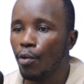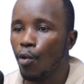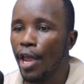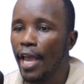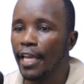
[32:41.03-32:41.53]

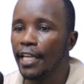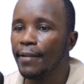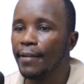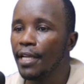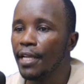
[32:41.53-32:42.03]
where it
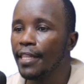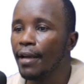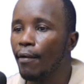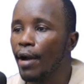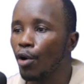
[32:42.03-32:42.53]
meets
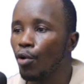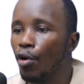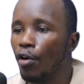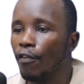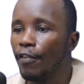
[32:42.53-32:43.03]
our row
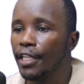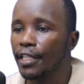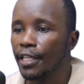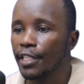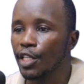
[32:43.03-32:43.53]
of
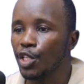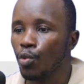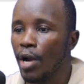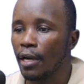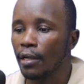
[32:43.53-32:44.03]
interest is
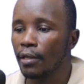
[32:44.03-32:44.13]
1.